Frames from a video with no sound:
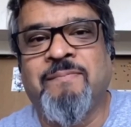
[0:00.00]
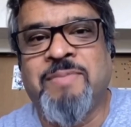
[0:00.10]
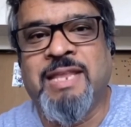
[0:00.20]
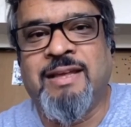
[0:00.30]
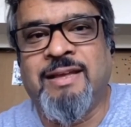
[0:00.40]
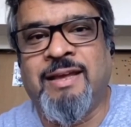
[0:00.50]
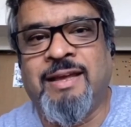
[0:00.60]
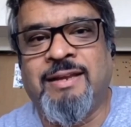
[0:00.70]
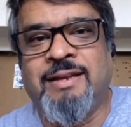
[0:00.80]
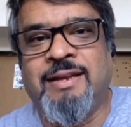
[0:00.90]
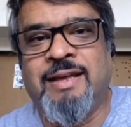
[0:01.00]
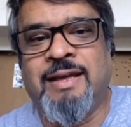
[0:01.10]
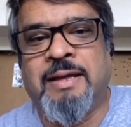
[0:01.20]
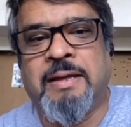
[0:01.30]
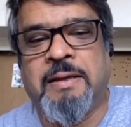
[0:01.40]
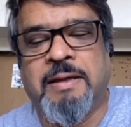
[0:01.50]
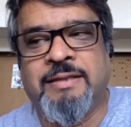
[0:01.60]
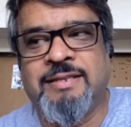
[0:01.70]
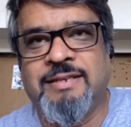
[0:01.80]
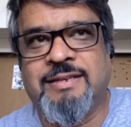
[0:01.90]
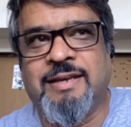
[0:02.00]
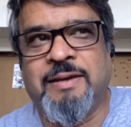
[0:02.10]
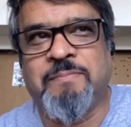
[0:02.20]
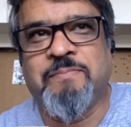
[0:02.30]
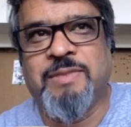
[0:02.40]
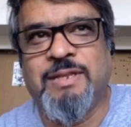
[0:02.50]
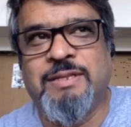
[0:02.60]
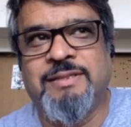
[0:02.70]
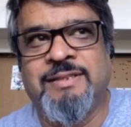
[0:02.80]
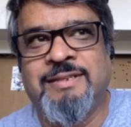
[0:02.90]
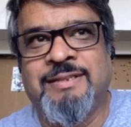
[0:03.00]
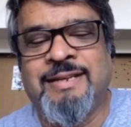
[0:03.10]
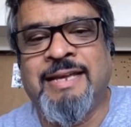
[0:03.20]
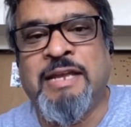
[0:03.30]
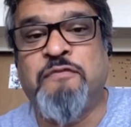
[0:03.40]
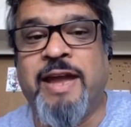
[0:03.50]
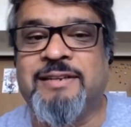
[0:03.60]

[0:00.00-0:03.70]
And I think, in fact,